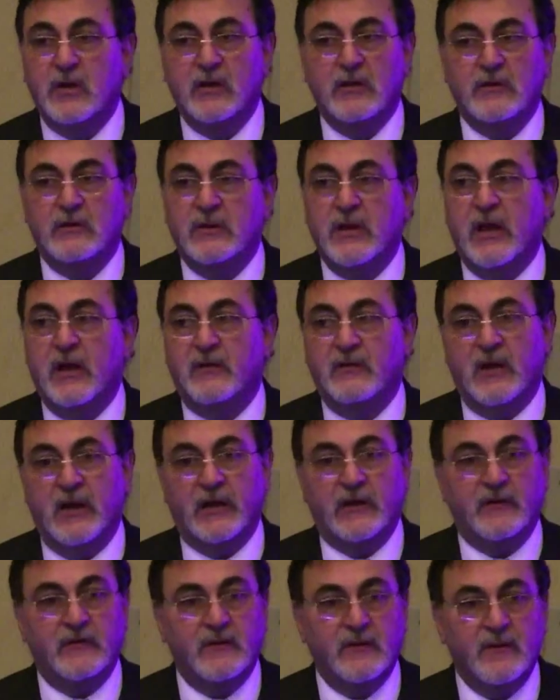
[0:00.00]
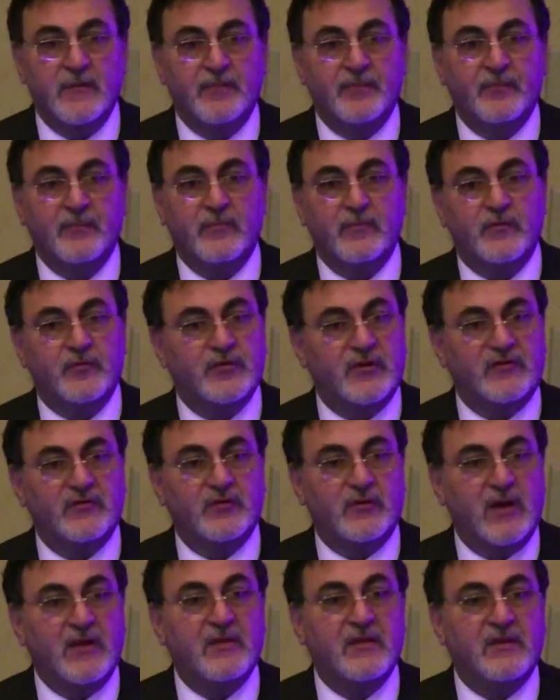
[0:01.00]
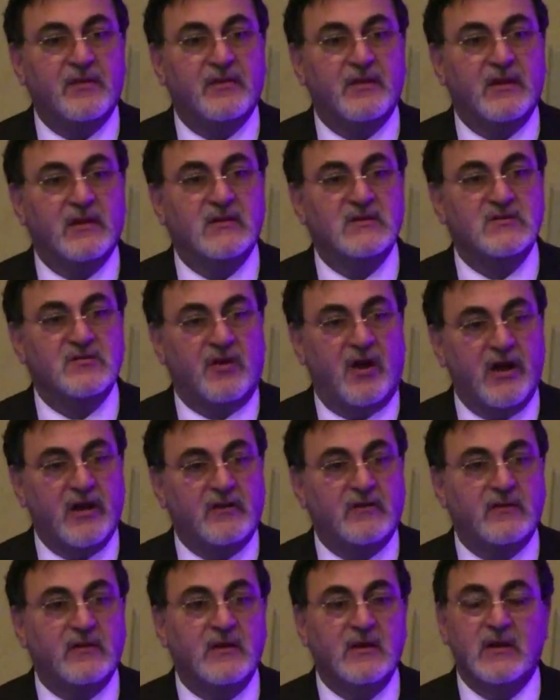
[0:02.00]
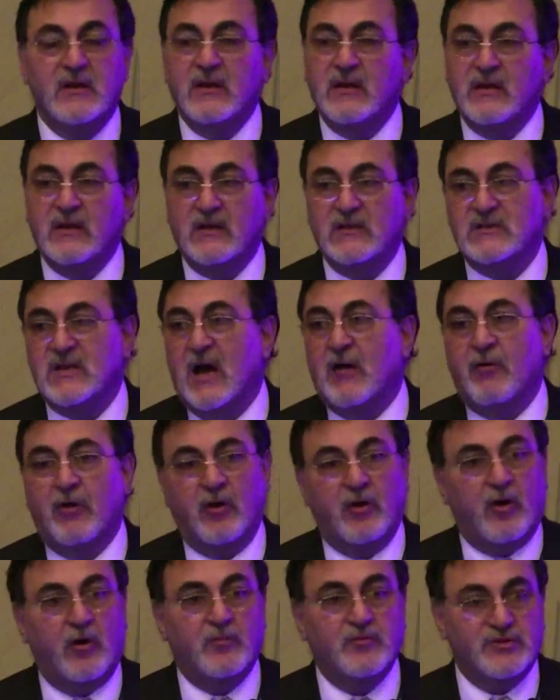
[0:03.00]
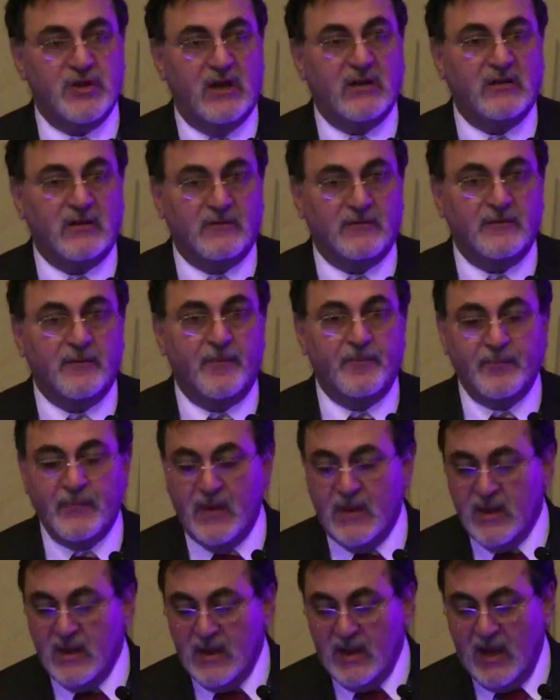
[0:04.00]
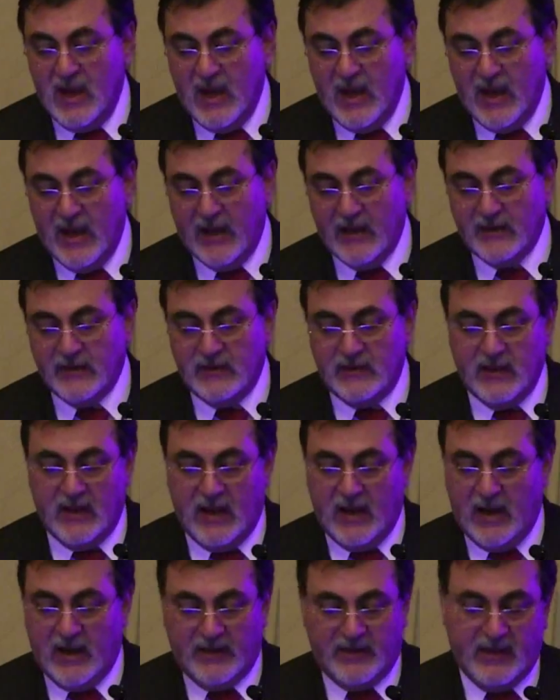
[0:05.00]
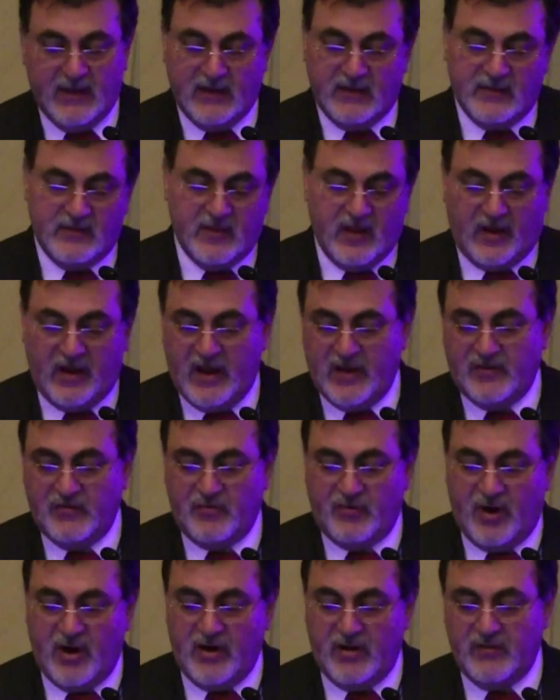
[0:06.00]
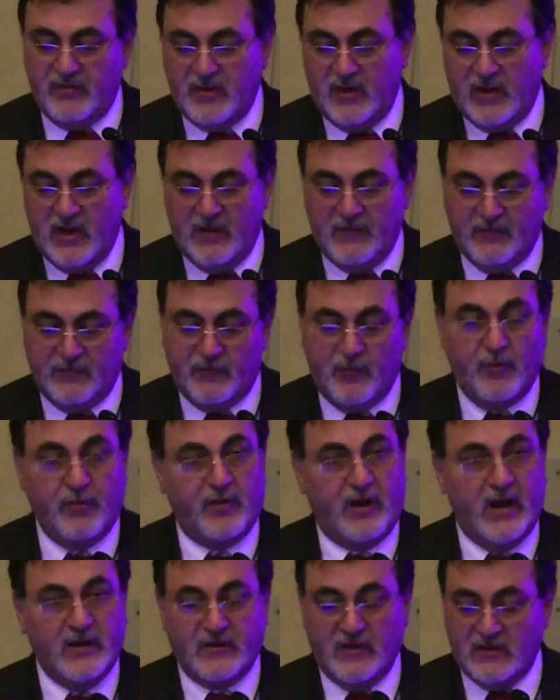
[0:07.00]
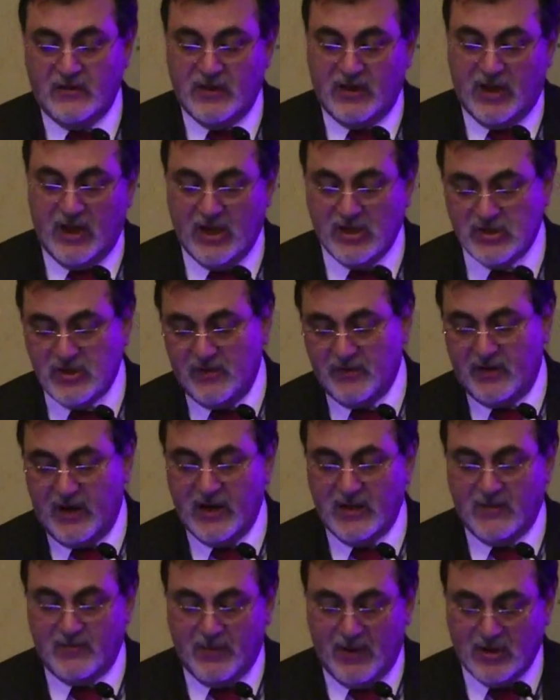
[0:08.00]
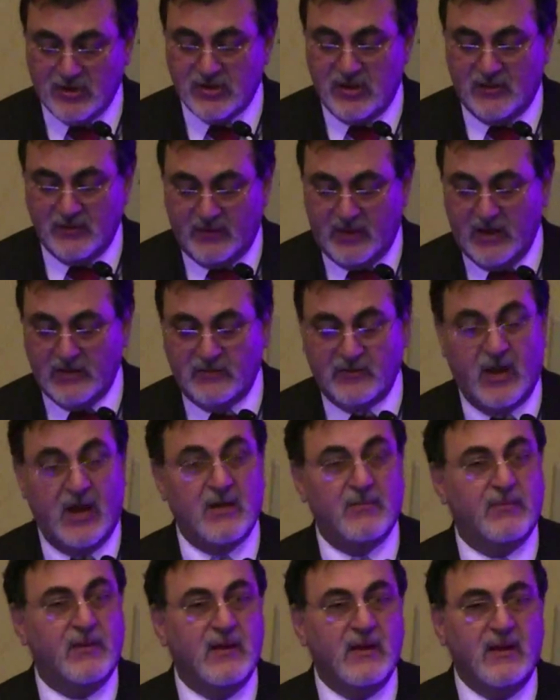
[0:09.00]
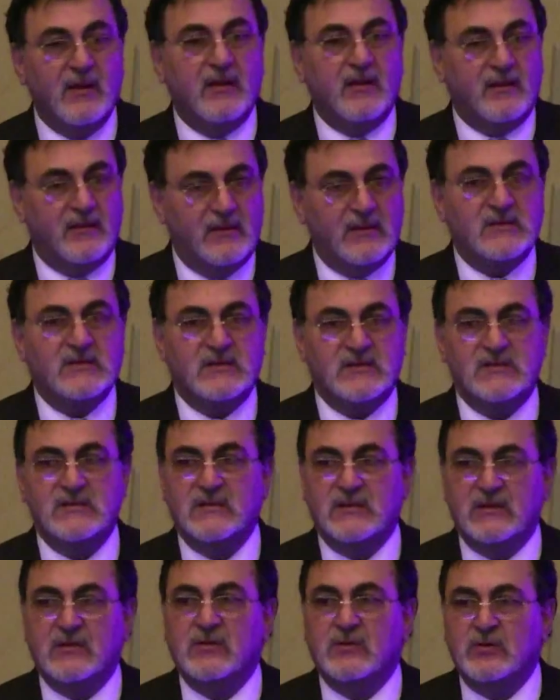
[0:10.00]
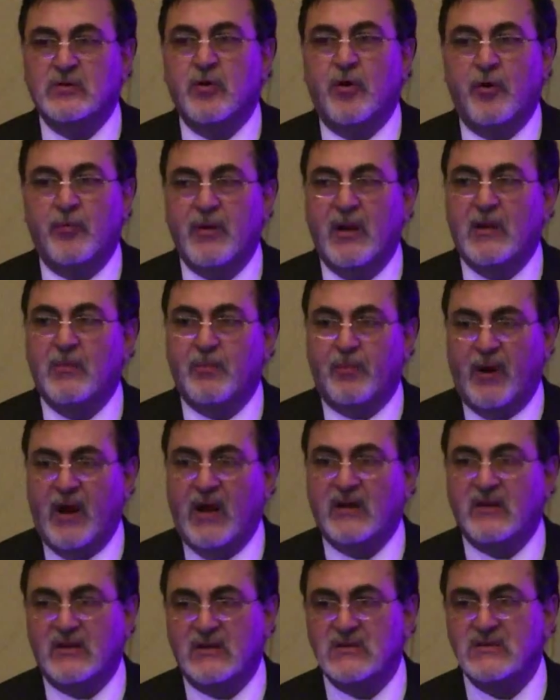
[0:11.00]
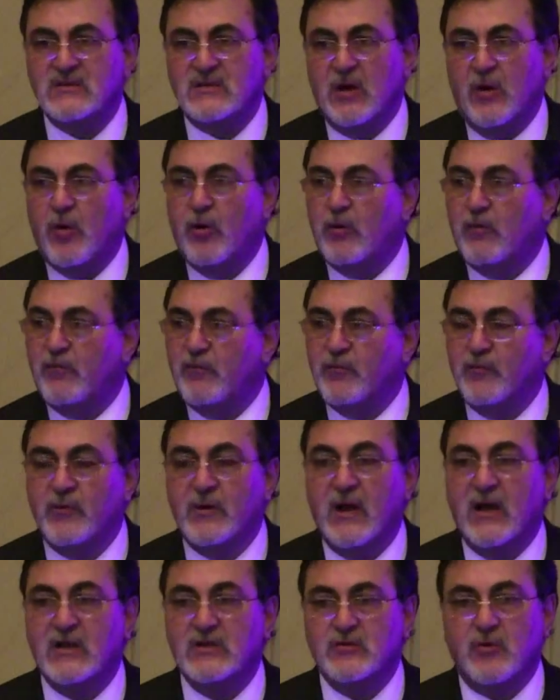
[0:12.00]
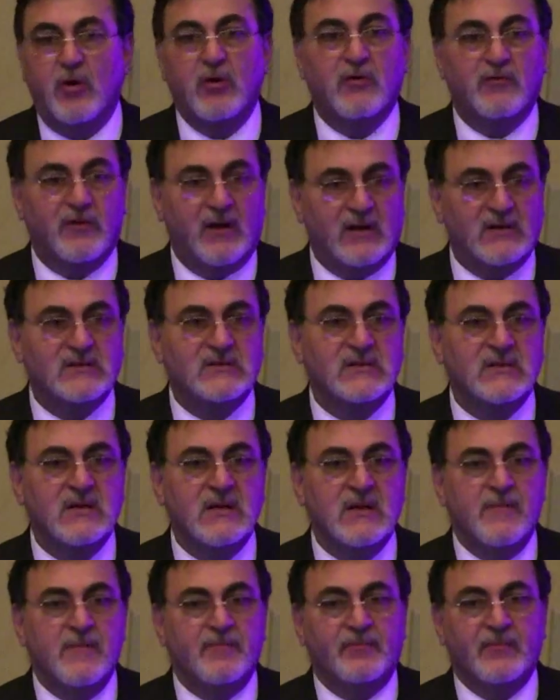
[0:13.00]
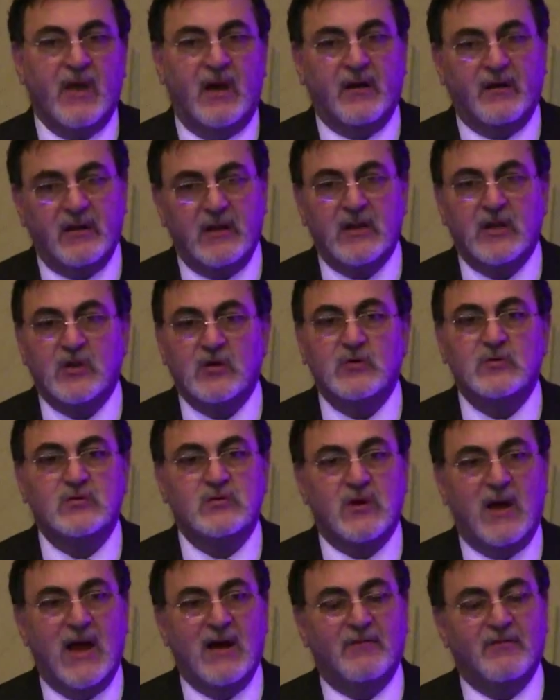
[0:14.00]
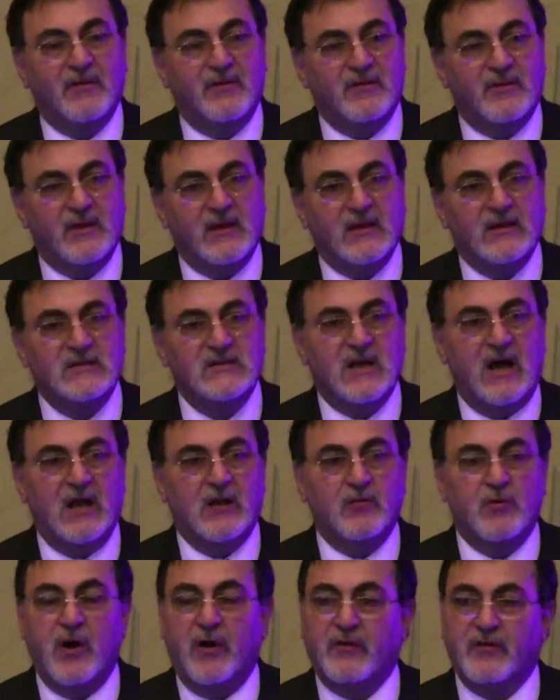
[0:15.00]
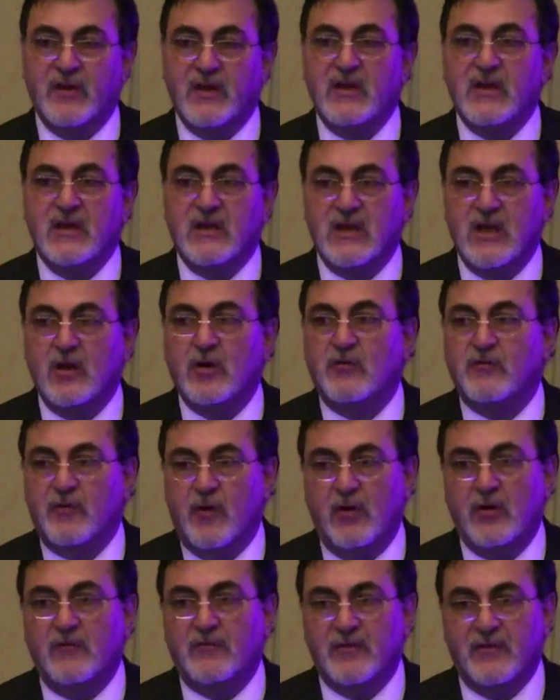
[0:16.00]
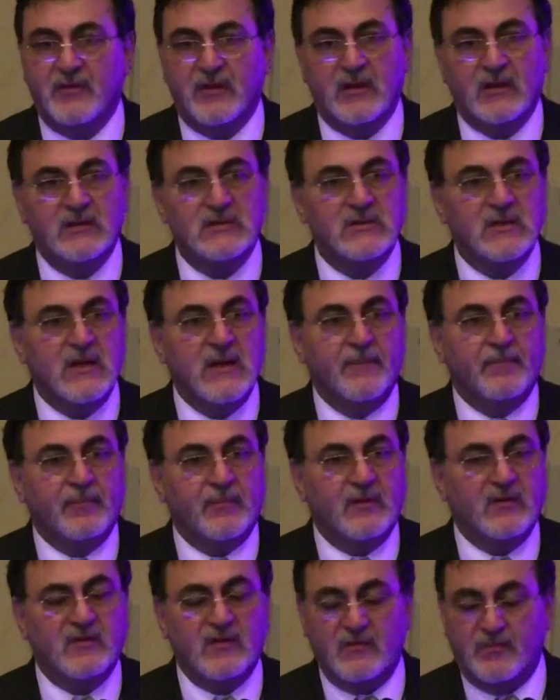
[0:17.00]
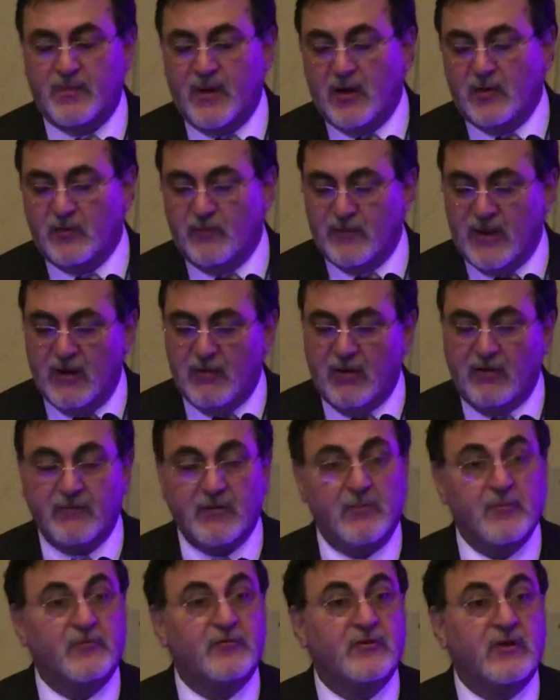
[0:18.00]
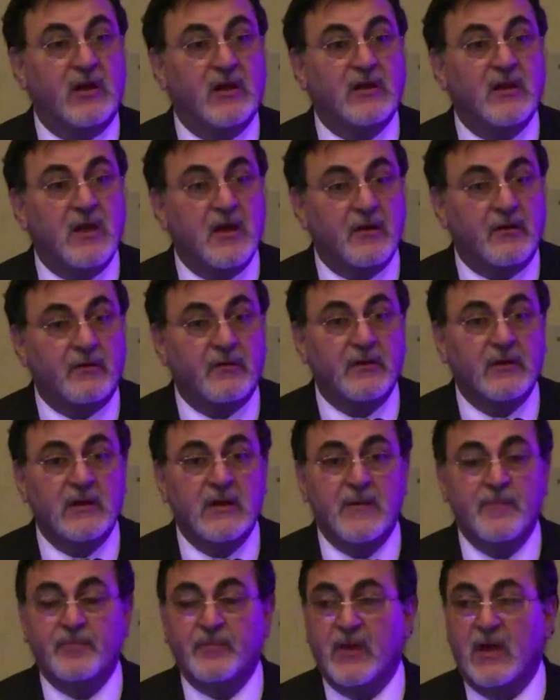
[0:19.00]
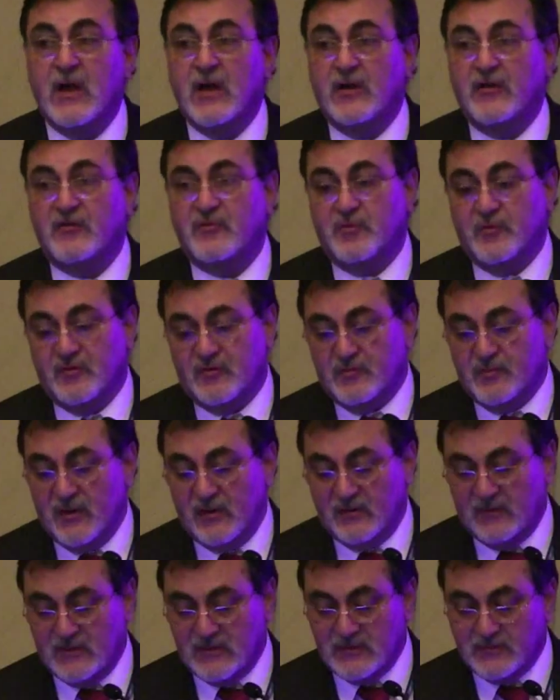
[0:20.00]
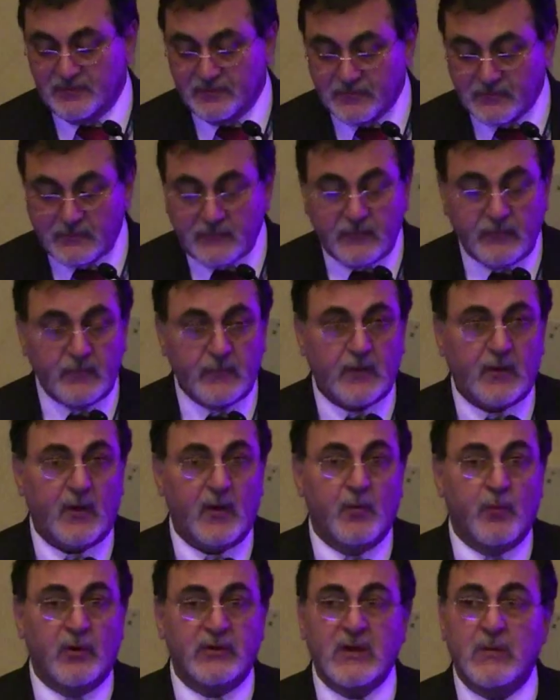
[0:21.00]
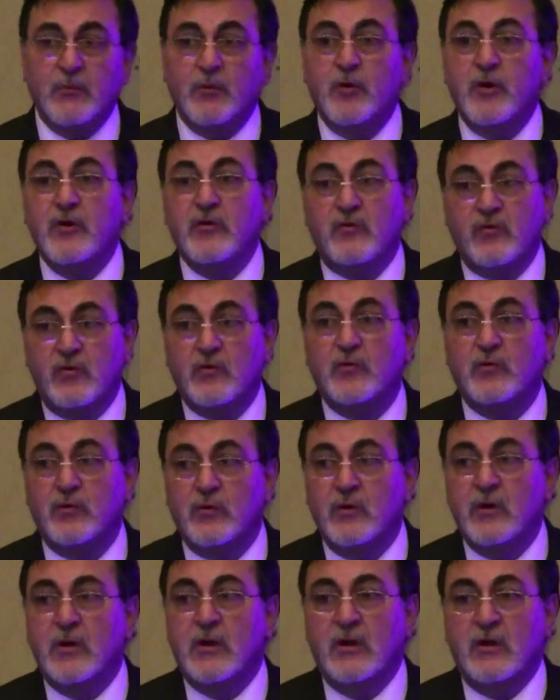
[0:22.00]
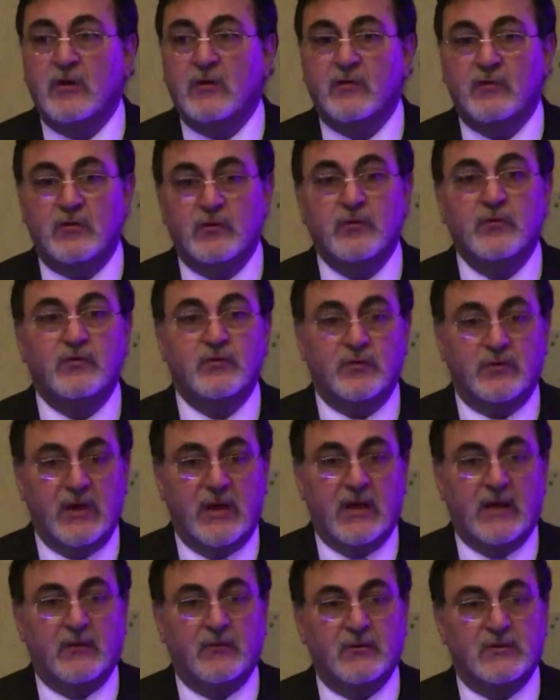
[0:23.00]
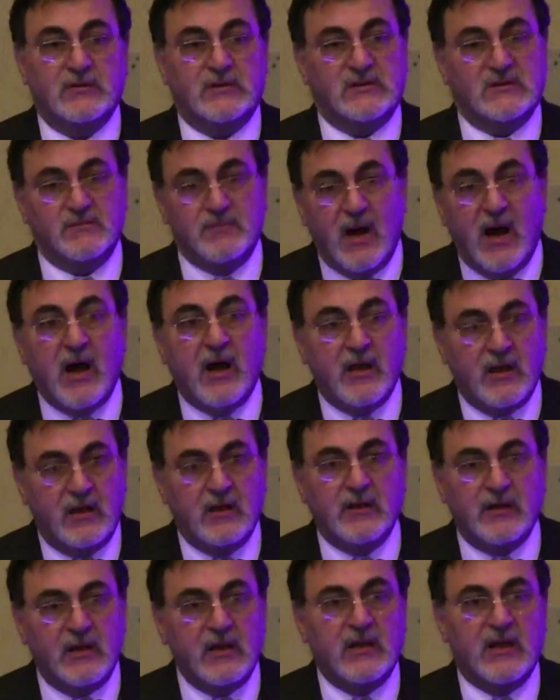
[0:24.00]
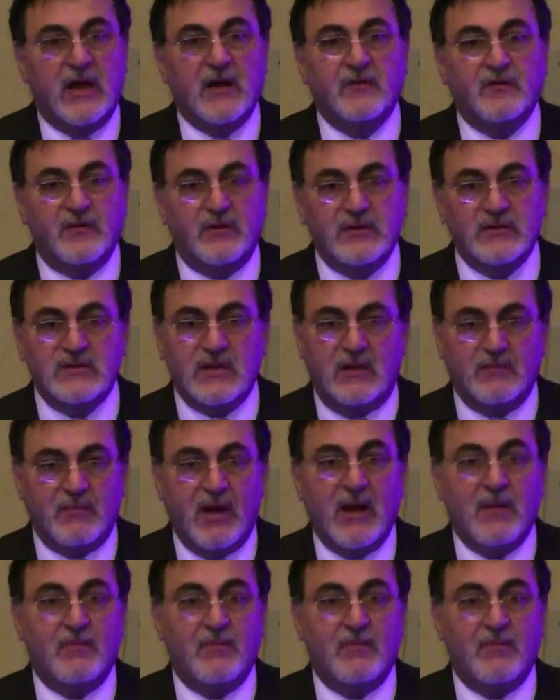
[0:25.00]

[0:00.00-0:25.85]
day and night. Just to get these things right is our objective. And I think the right drug for the right indication, right patient, right time, this is normal practice. All of you guys, all of us are really used to have these things, and we are taking care of all of the things. This is part of our pharmaceutical care responsibilities. What I'm going to do today, which is my real interest and my